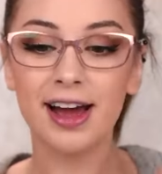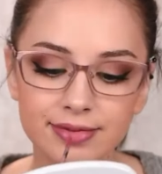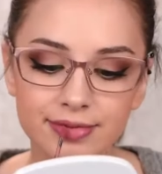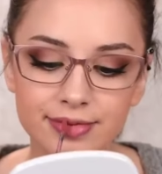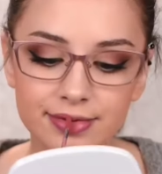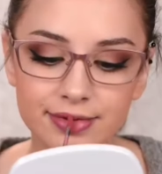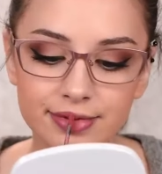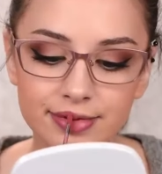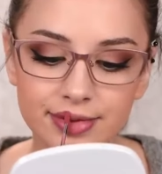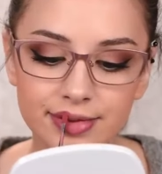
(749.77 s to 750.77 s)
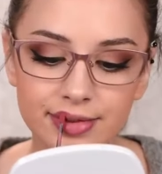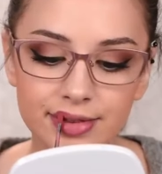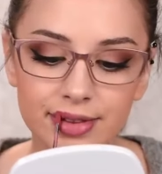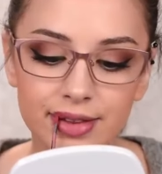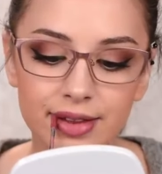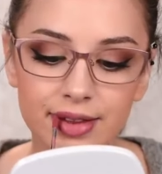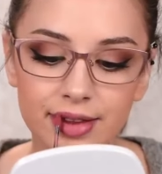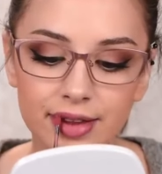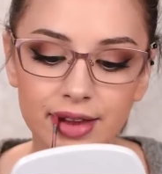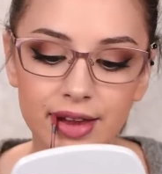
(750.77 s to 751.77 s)
I will pair this with a
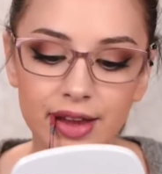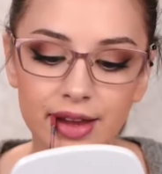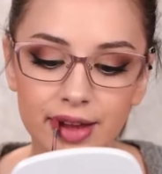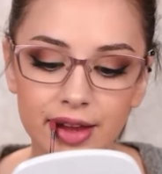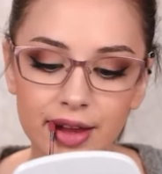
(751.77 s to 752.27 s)
nude,